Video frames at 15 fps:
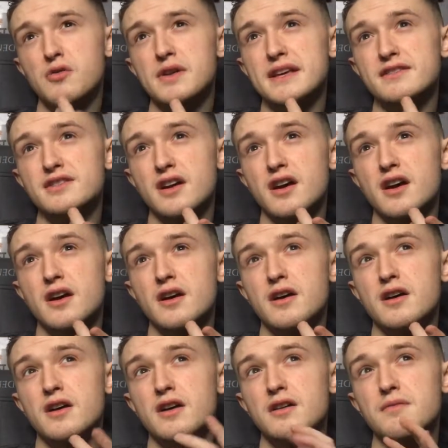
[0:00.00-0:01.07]
there's
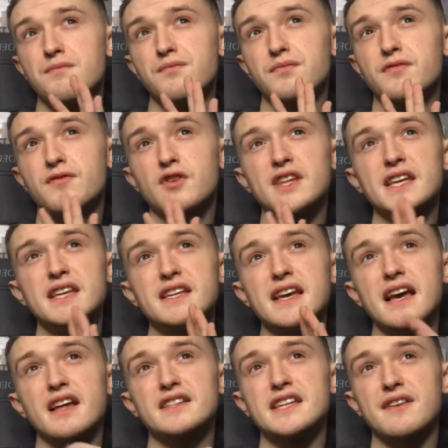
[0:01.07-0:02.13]
for the
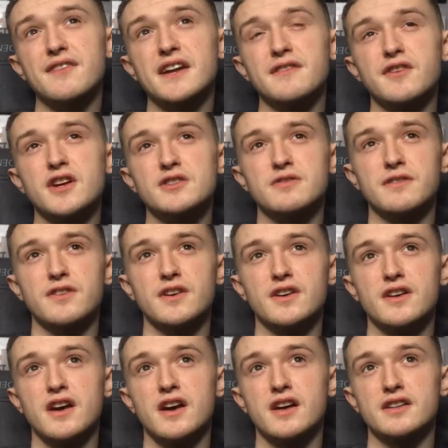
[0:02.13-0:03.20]
10th anniversary
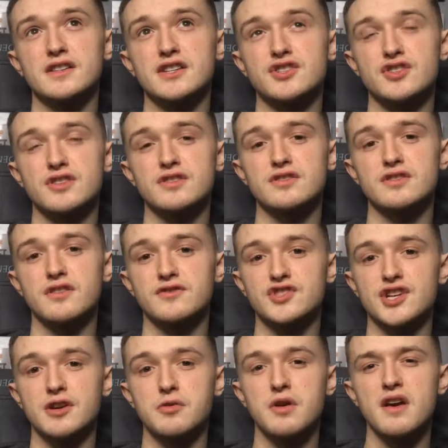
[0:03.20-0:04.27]
editions of
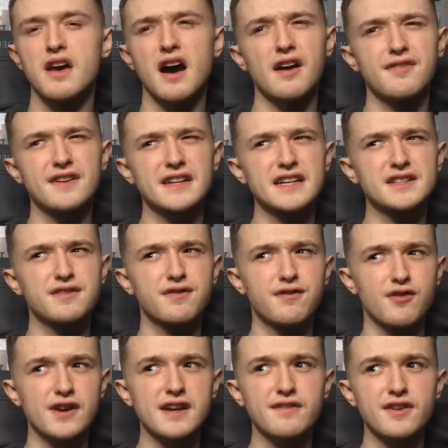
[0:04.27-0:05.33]
Jill, I think there's
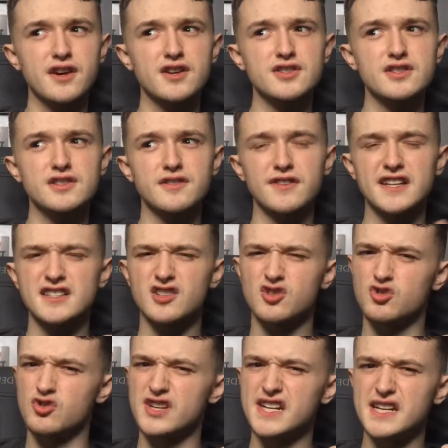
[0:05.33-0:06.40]
3 versions. I think there's
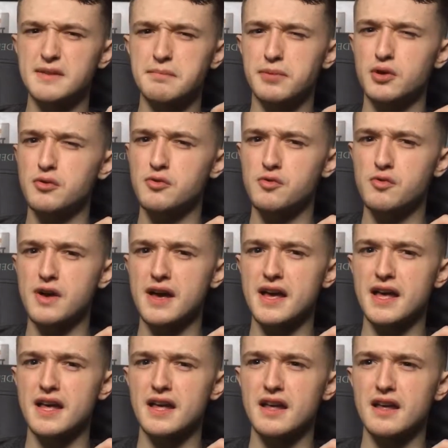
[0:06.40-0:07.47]
a green, blue,
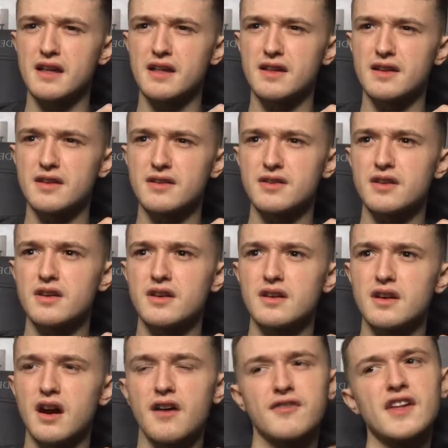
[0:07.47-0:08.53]
and
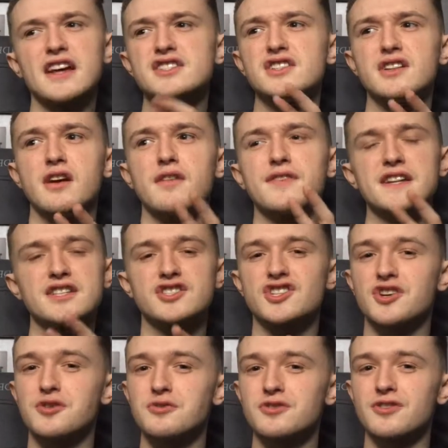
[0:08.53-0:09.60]
I think there's
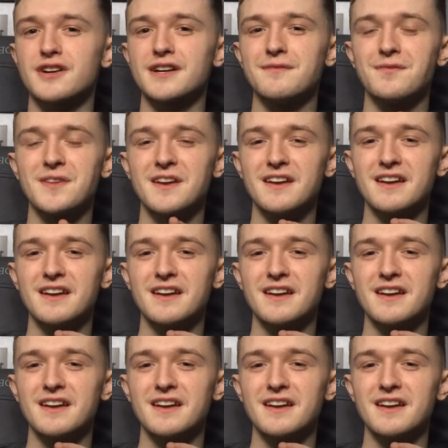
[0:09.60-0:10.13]
2. Sorry,